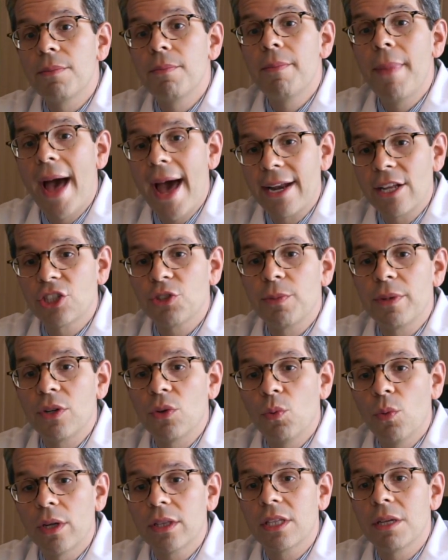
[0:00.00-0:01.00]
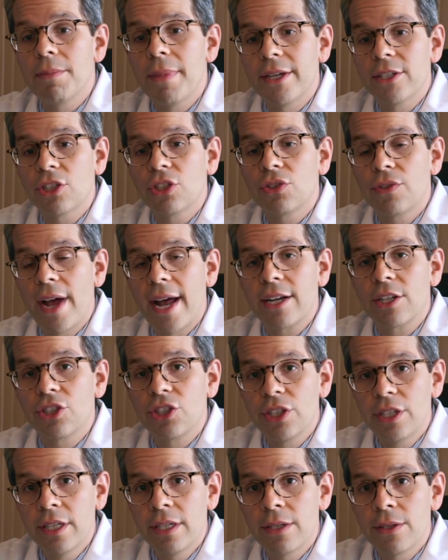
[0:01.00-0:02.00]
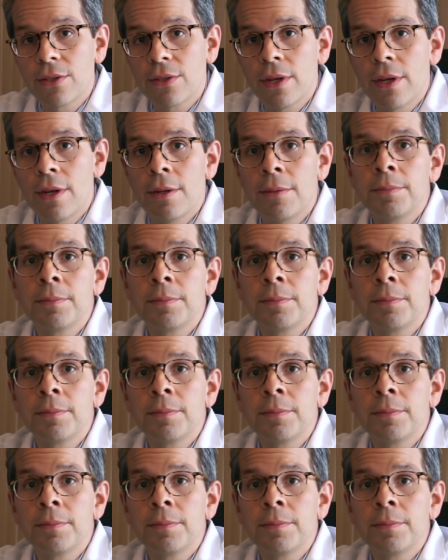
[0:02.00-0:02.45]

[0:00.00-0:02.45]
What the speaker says: management and what the best strategy is,